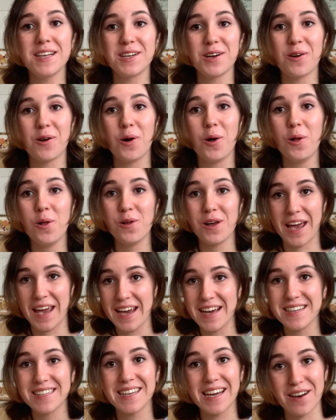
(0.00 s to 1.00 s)
your whole
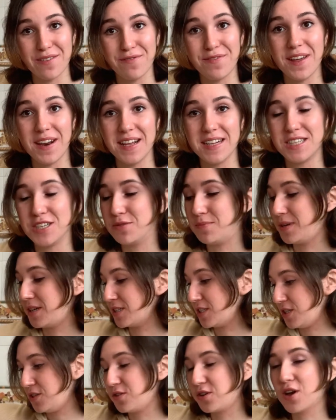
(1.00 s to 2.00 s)
hand can fit into
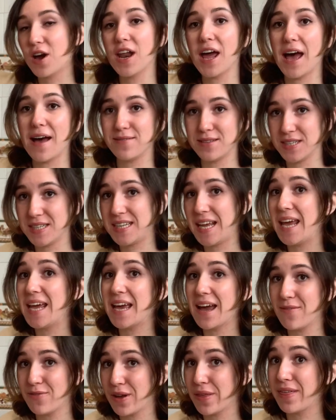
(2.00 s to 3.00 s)
because you're gonna have to take
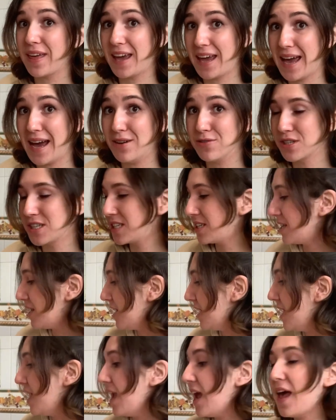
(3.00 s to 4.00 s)
everything out.
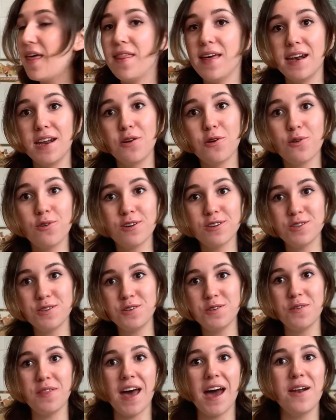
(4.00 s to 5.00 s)
And then in order to
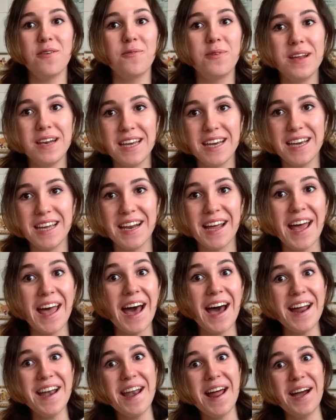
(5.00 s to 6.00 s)
do that, we need
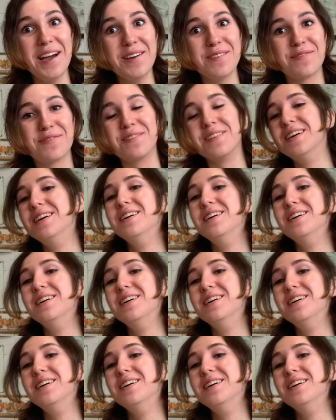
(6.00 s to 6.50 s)
a knife.